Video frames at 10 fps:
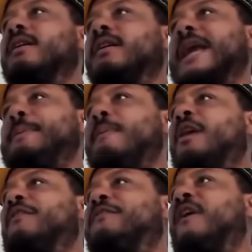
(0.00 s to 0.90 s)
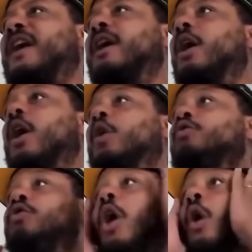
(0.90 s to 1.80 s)
Keep him out the fuck. Oh
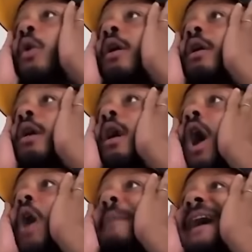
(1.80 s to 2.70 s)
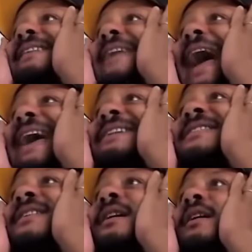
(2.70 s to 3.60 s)
no. Oh my
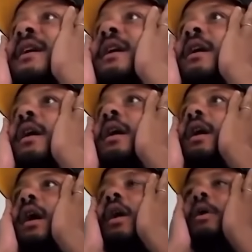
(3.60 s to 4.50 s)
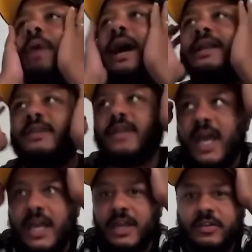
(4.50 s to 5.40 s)
days. Oh my
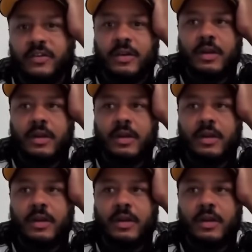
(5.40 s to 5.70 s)
days.